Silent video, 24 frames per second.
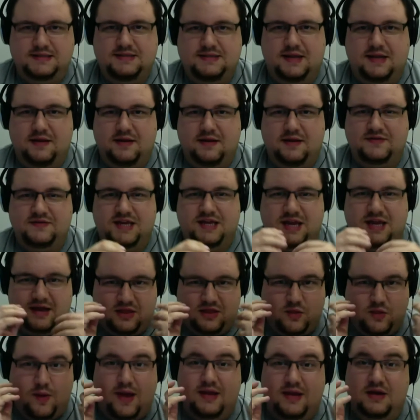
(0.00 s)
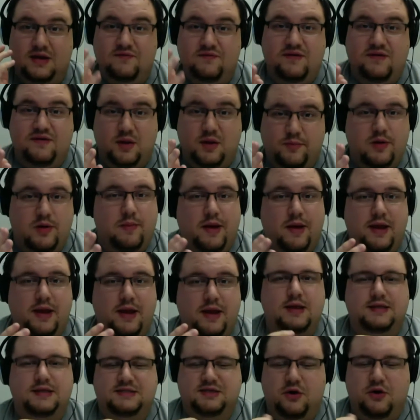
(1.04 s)
of seeing it the way a developer might.
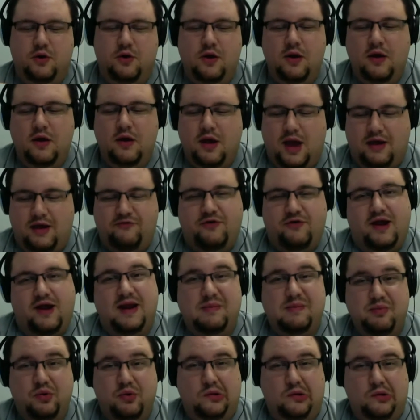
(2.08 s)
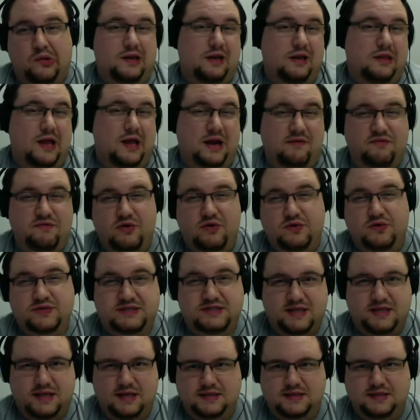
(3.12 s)
And so I've tried to pull in a lot of those
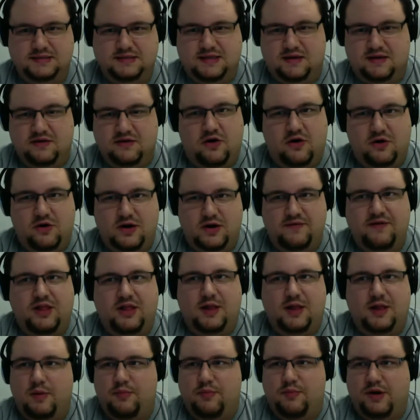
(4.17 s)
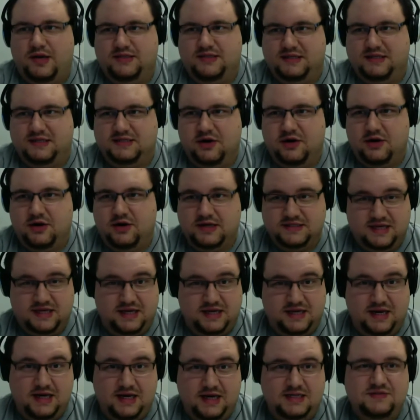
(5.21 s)
things into our development process here because it
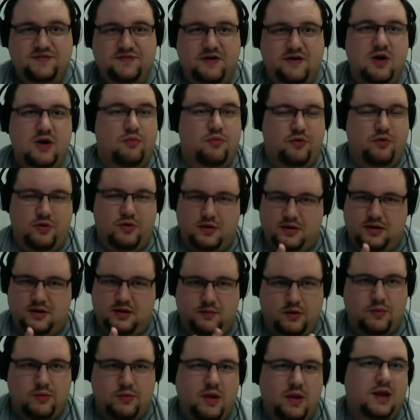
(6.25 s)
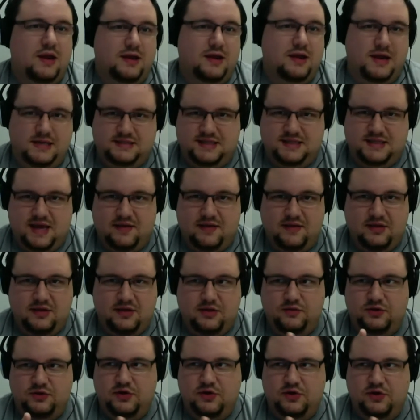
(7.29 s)
is very important, and we recognize that
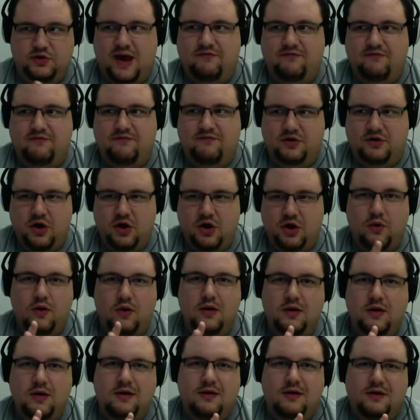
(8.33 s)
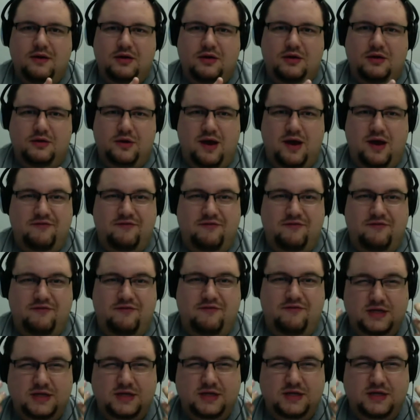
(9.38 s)
you have to know, you have to
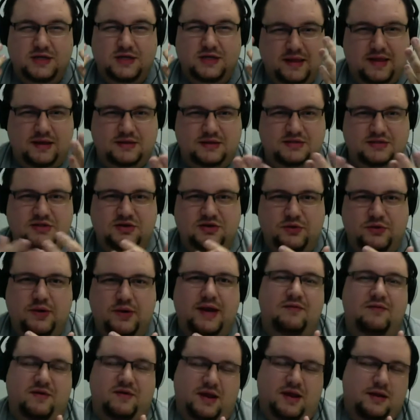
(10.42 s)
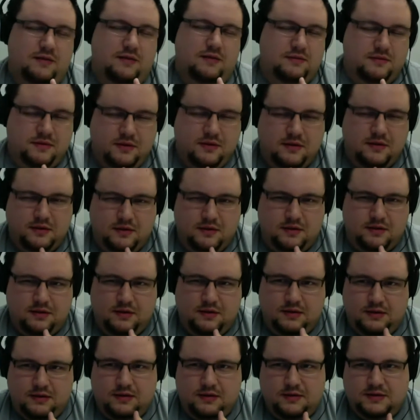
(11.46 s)
always be willing to innovate.
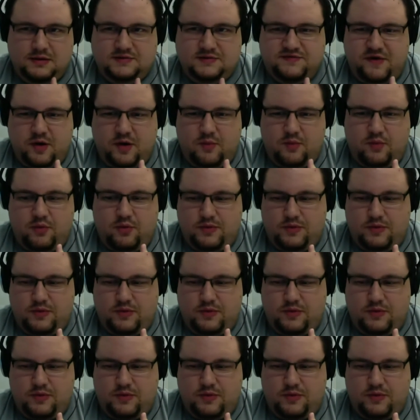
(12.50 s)
It's very important.